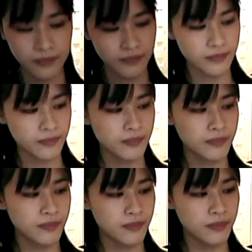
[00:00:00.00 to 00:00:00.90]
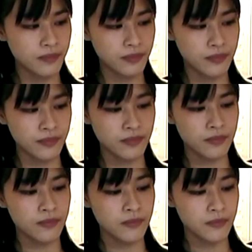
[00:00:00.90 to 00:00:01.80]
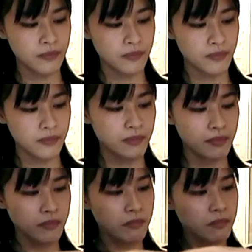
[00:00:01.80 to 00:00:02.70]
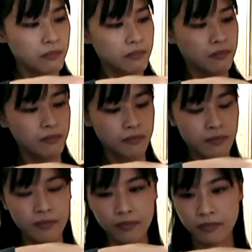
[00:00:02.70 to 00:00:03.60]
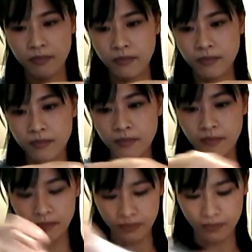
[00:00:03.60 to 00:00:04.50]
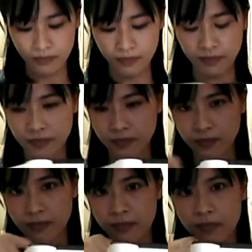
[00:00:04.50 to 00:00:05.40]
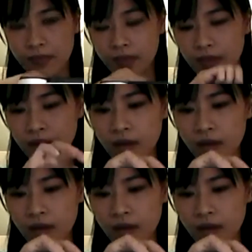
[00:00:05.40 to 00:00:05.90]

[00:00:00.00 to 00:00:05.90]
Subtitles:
No one is speaking in this clip.